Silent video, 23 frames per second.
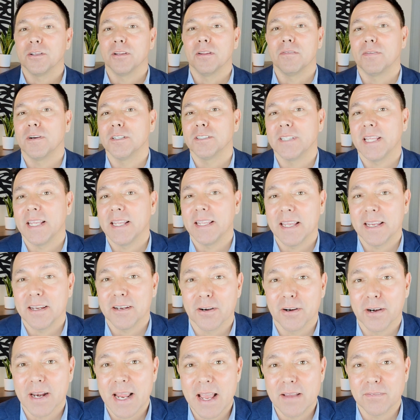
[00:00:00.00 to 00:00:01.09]
the first thing that
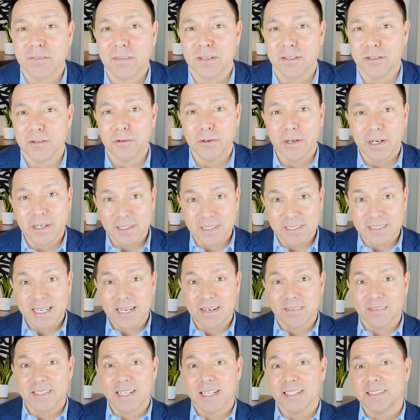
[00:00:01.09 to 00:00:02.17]
you're going to have to do here in the
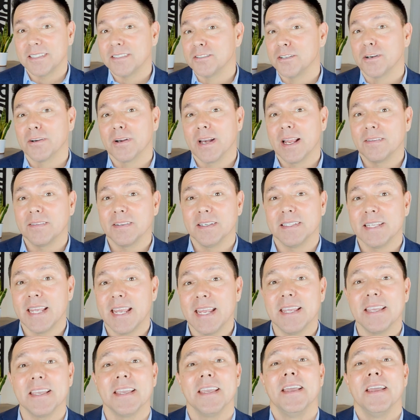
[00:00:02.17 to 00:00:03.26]
state of Texas, you're going to have to
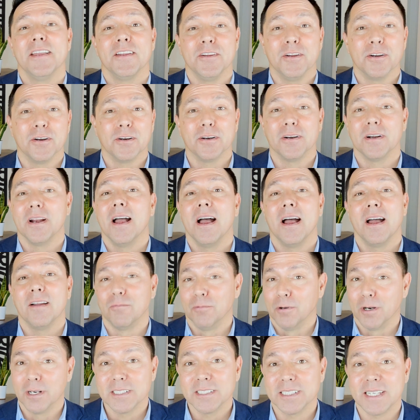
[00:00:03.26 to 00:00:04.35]
take your
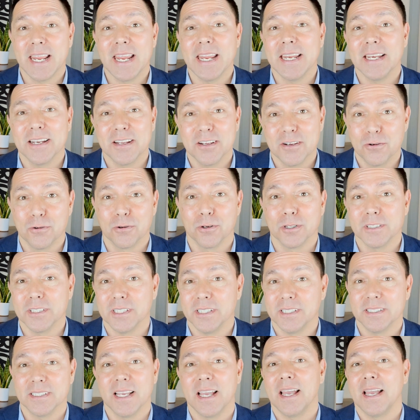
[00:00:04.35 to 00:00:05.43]
real estate
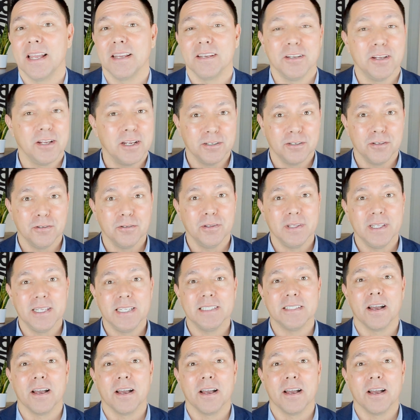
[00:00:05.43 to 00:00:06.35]
courses. You can do these